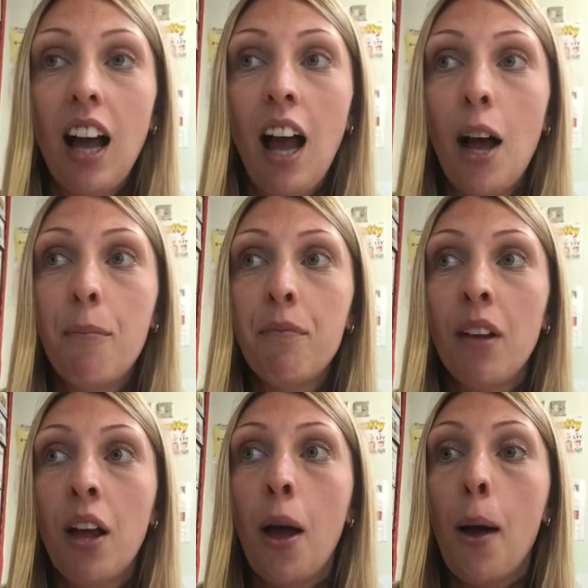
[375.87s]

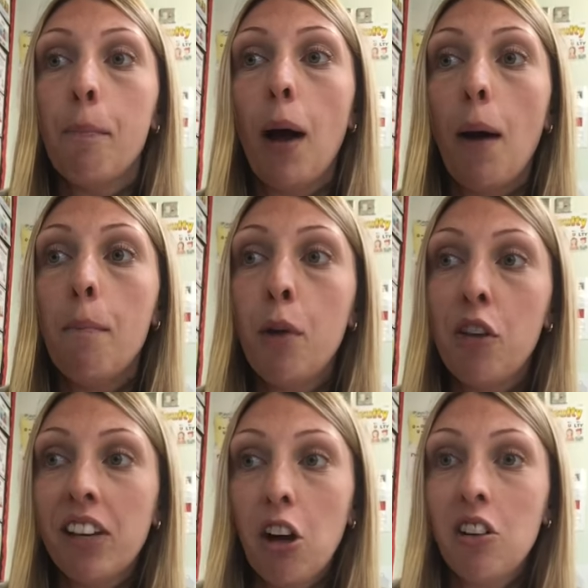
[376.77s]
But
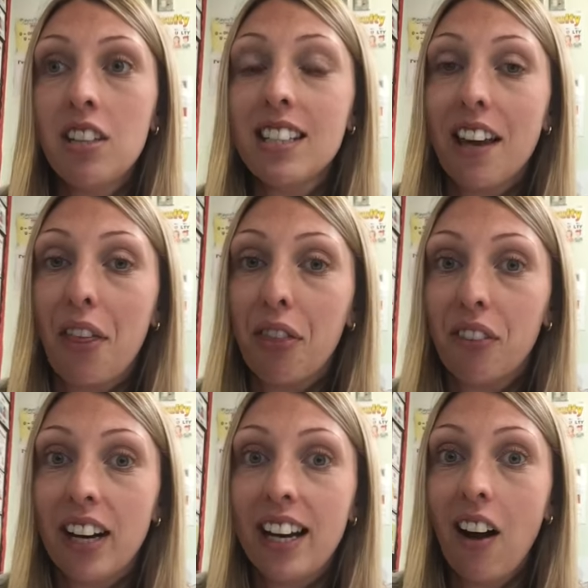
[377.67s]
moving on to year
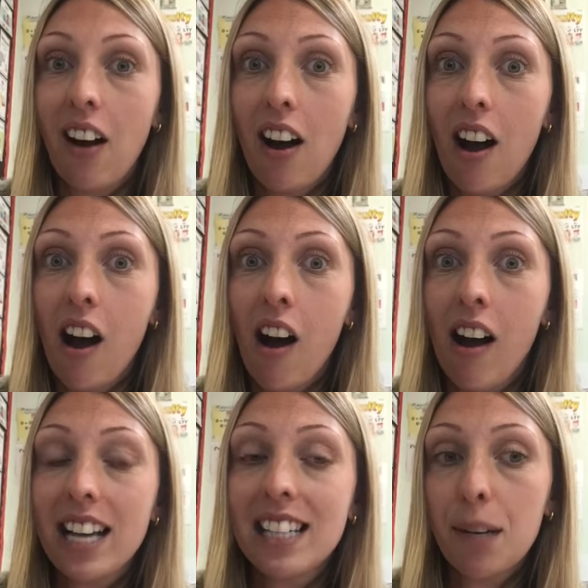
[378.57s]
three,
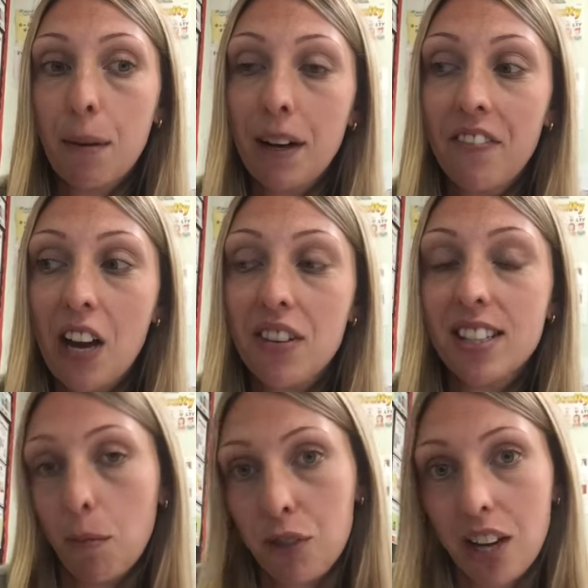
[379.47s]
I said about my favourite
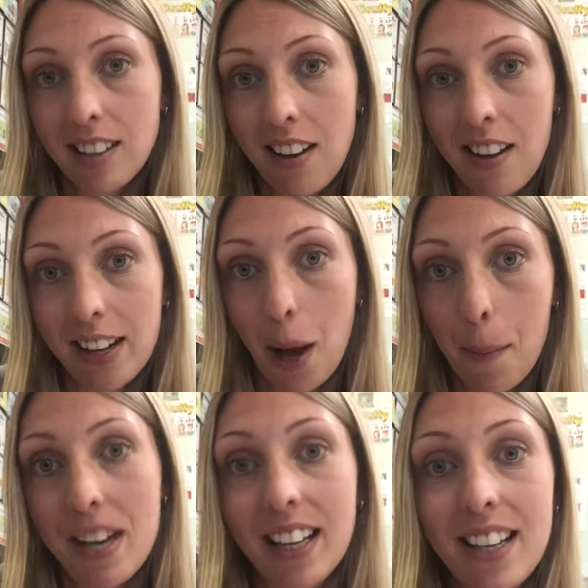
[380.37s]
subject earlier
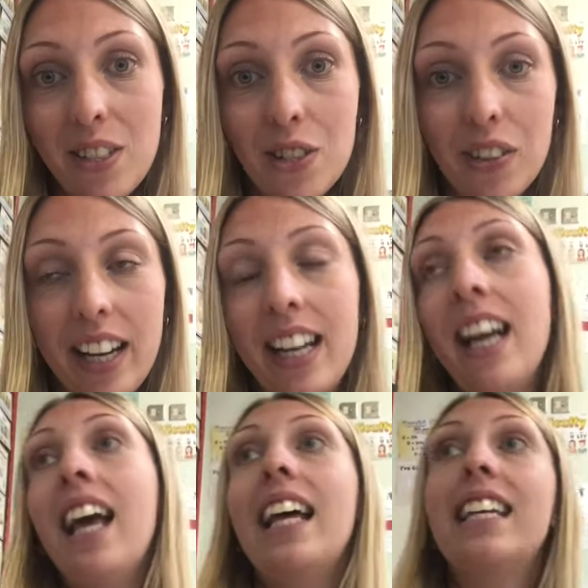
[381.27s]
being history.
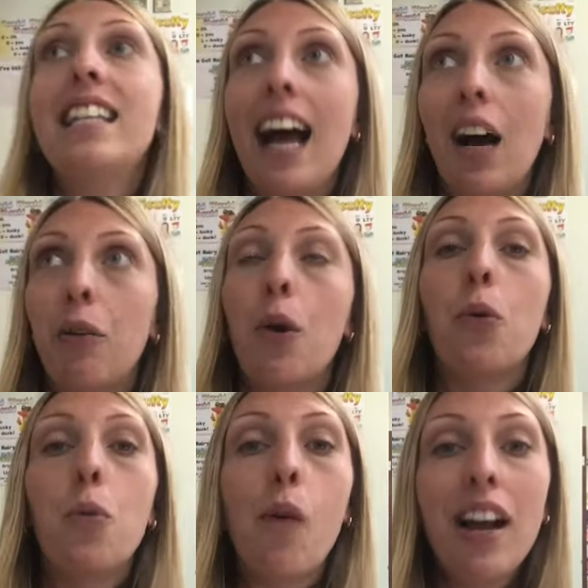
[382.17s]
Now,
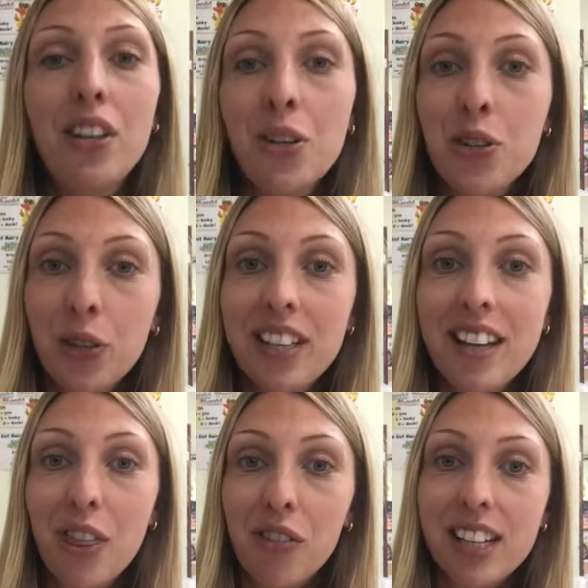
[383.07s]
when you join
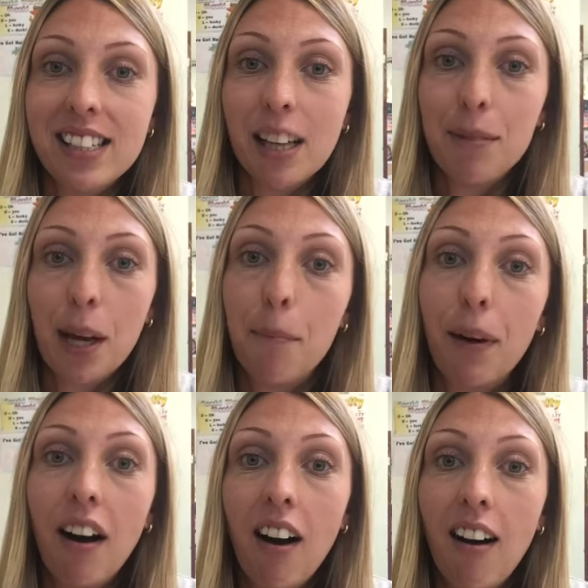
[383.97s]
year three in
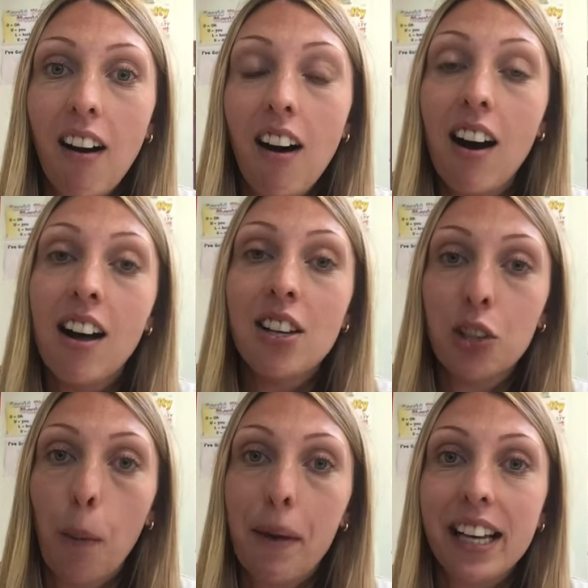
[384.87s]
September, our
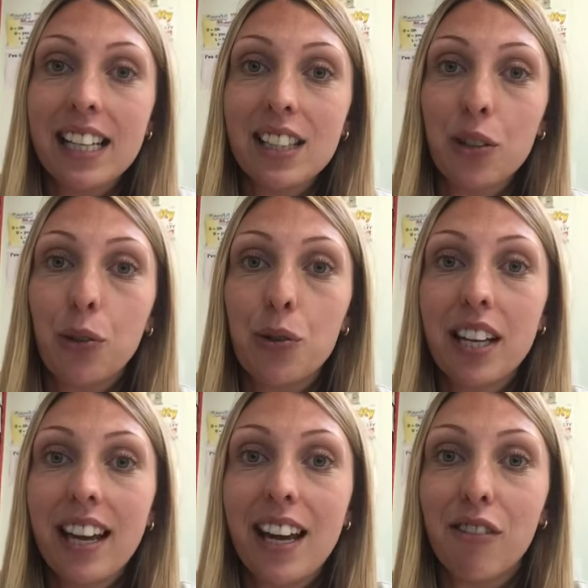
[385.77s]
topic is called
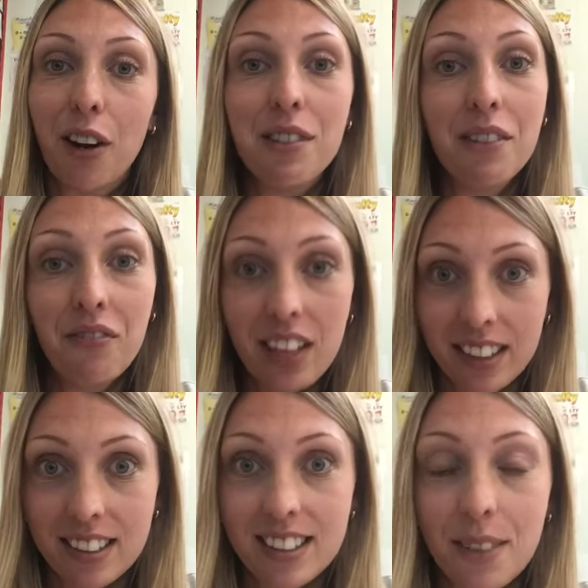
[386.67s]
Heroes and
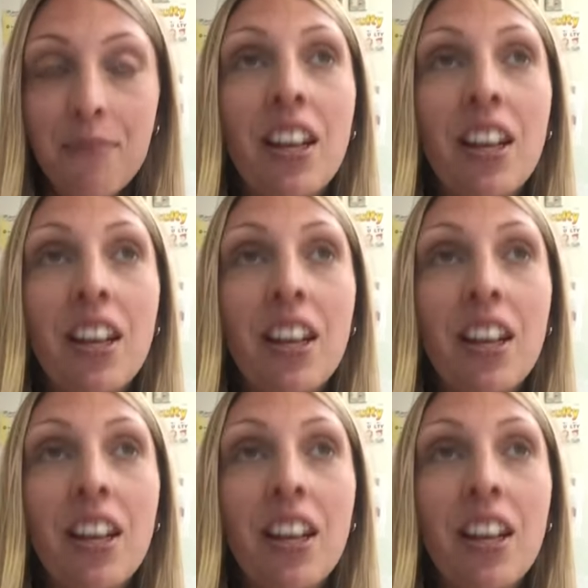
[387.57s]
Villains.